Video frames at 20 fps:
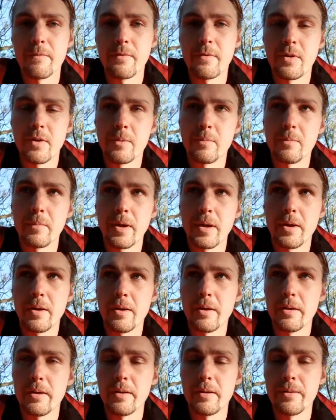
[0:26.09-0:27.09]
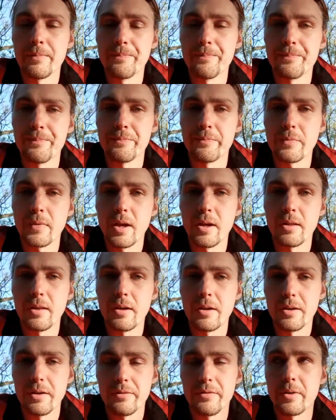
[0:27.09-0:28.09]
from uh,
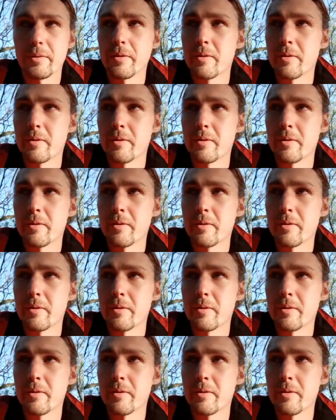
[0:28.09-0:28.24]
learning from